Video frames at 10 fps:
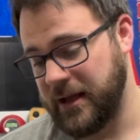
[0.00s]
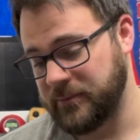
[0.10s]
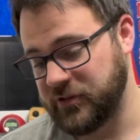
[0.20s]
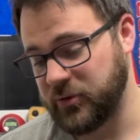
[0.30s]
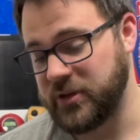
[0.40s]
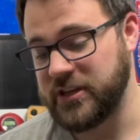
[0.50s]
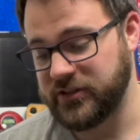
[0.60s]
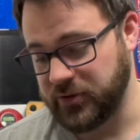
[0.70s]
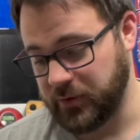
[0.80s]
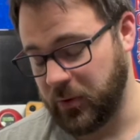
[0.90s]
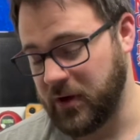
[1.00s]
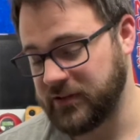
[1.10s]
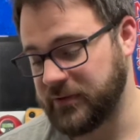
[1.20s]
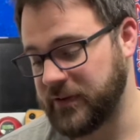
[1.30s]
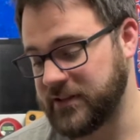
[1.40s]
So he's doing well
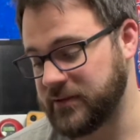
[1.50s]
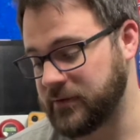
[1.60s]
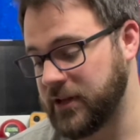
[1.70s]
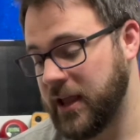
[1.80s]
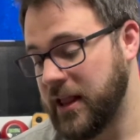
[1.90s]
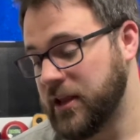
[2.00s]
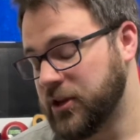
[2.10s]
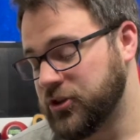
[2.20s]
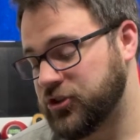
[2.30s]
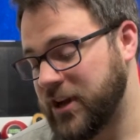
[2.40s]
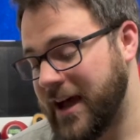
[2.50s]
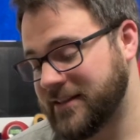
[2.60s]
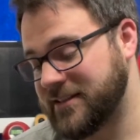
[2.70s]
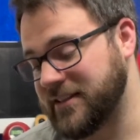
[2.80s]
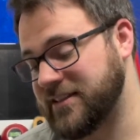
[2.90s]
defensively.
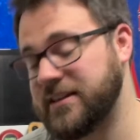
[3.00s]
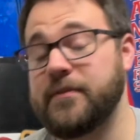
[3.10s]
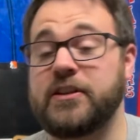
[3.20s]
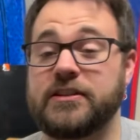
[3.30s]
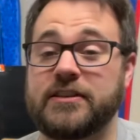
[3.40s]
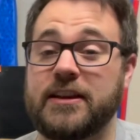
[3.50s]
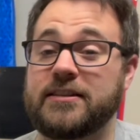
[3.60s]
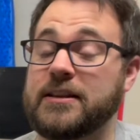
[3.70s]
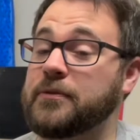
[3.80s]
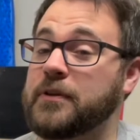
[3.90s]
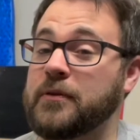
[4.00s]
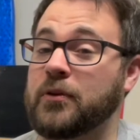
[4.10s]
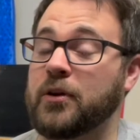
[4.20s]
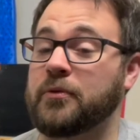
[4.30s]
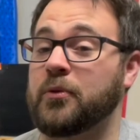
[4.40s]
Shots 7-6 in
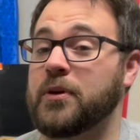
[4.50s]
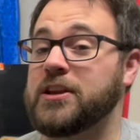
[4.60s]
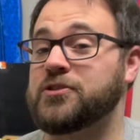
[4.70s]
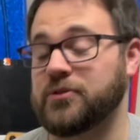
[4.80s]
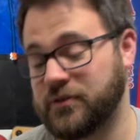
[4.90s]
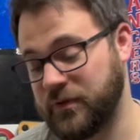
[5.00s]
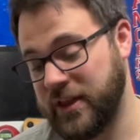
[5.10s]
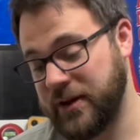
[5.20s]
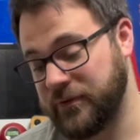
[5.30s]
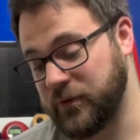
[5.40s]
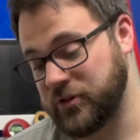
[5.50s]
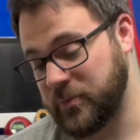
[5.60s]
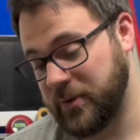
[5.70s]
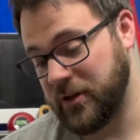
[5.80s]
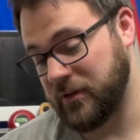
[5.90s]
favor of the Rangers for that
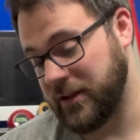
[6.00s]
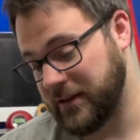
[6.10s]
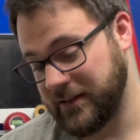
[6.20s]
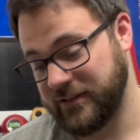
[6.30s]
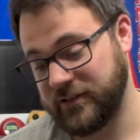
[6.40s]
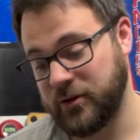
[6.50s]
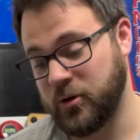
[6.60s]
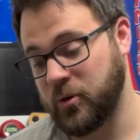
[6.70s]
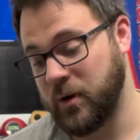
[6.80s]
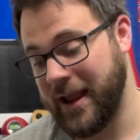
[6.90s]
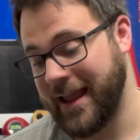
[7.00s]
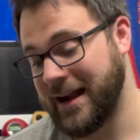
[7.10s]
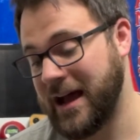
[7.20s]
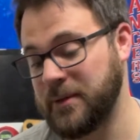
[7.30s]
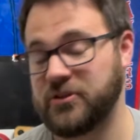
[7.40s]
first period. So
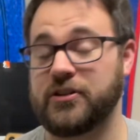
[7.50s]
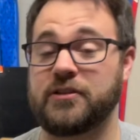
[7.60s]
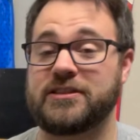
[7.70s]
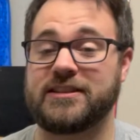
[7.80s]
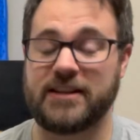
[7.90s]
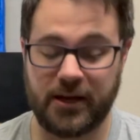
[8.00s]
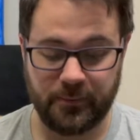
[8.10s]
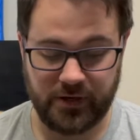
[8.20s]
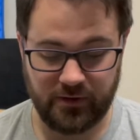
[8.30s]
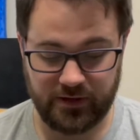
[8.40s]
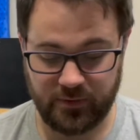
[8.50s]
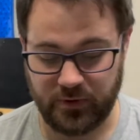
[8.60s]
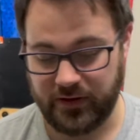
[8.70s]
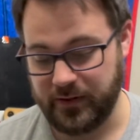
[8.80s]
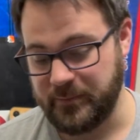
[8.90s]
Anaheim starts the second period
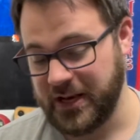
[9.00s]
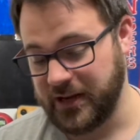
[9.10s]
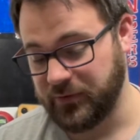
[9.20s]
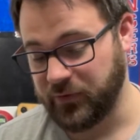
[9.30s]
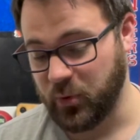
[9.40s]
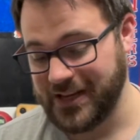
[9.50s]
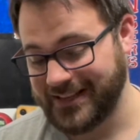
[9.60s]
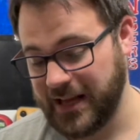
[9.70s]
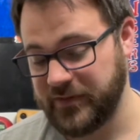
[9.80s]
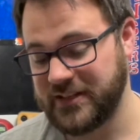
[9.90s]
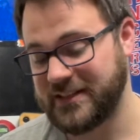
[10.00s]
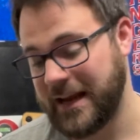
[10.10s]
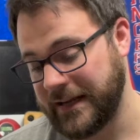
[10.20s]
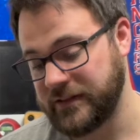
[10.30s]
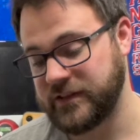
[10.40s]
with 1 minute and 47
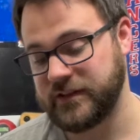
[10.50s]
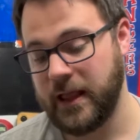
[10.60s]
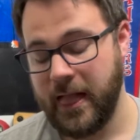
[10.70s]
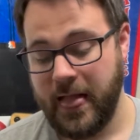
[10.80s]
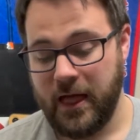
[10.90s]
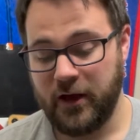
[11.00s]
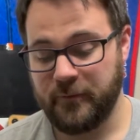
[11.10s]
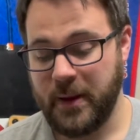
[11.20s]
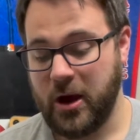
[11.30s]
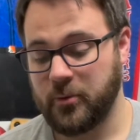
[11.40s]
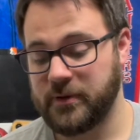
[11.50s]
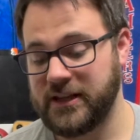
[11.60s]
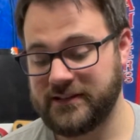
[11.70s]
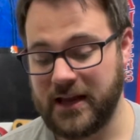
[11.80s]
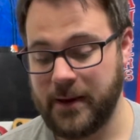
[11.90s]
seconds of power
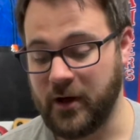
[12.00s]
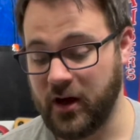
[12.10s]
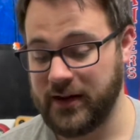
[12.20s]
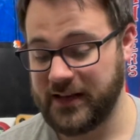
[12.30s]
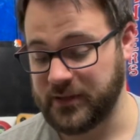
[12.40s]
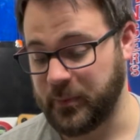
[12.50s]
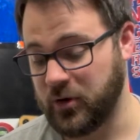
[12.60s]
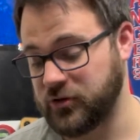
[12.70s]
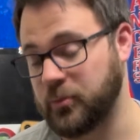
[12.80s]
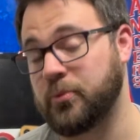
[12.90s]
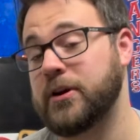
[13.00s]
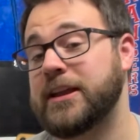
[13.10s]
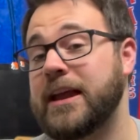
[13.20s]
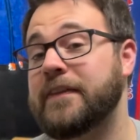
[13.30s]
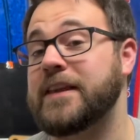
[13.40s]
play time. Hunt has a partial
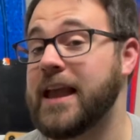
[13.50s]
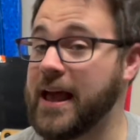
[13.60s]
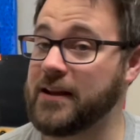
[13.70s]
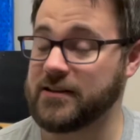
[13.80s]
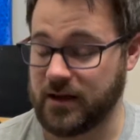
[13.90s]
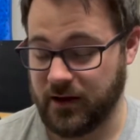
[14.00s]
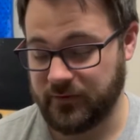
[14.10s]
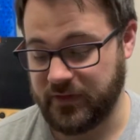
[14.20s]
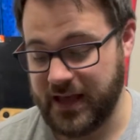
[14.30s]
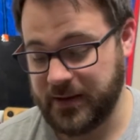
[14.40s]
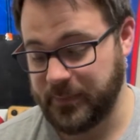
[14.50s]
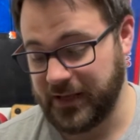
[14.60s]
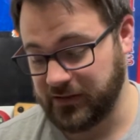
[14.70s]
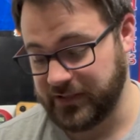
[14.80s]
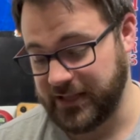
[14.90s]
break at the end of that
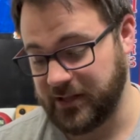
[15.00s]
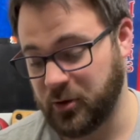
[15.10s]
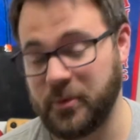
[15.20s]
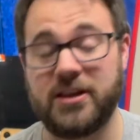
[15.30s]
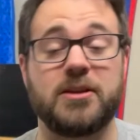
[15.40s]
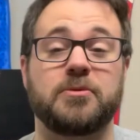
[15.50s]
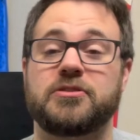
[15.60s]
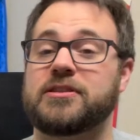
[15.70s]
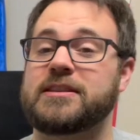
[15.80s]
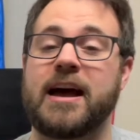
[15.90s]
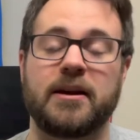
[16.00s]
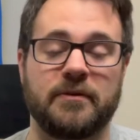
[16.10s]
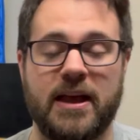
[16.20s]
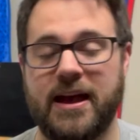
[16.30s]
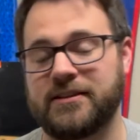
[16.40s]
penalty kill, but he was just out of
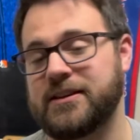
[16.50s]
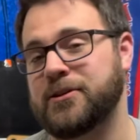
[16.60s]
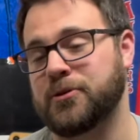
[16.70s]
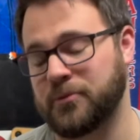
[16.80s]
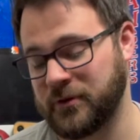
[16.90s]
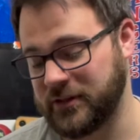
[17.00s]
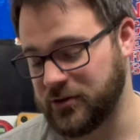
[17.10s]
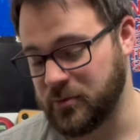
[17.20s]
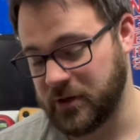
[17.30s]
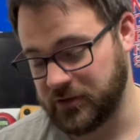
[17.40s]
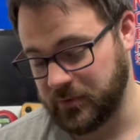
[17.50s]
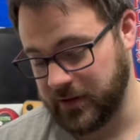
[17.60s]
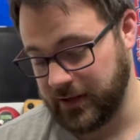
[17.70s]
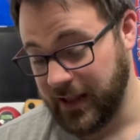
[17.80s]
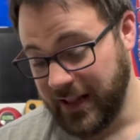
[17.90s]
gas. He couldn't really do much with
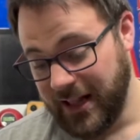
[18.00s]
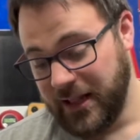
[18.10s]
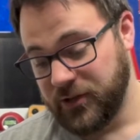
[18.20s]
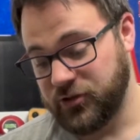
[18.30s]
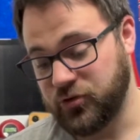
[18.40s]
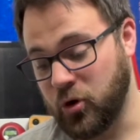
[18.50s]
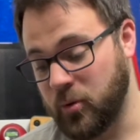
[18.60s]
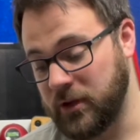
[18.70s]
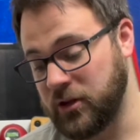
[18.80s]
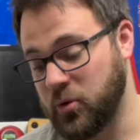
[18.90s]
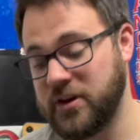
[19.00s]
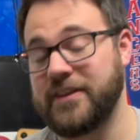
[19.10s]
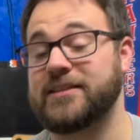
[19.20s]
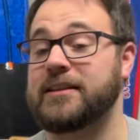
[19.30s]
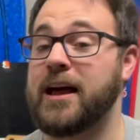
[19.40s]
it. Strome alone in
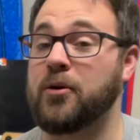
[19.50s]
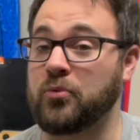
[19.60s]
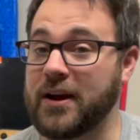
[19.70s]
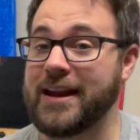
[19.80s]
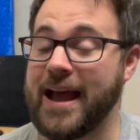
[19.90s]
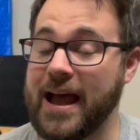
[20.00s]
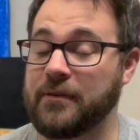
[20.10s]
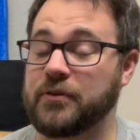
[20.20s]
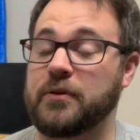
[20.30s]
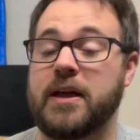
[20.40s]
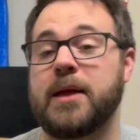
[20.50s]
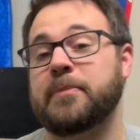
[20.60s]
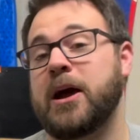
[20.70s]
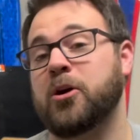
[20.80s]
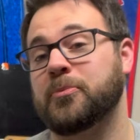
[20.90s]
the slot right after that
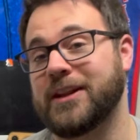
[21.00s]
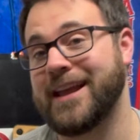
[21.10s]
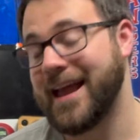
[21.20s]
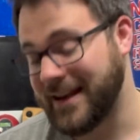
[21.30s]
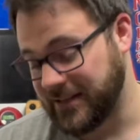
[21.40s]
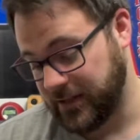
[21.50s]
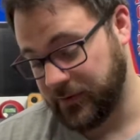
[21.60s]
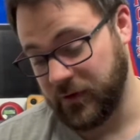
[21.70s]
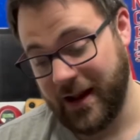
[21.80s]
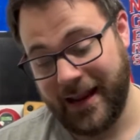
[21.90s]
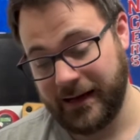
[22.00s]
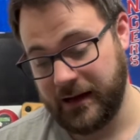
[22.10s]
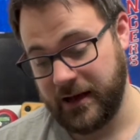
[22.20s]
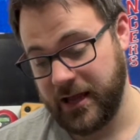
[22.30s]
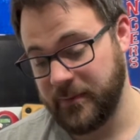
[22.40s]
power play ended for
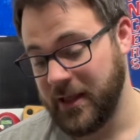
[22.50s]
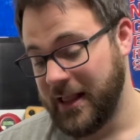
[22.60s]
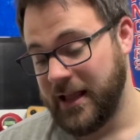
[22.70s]
Anaheim.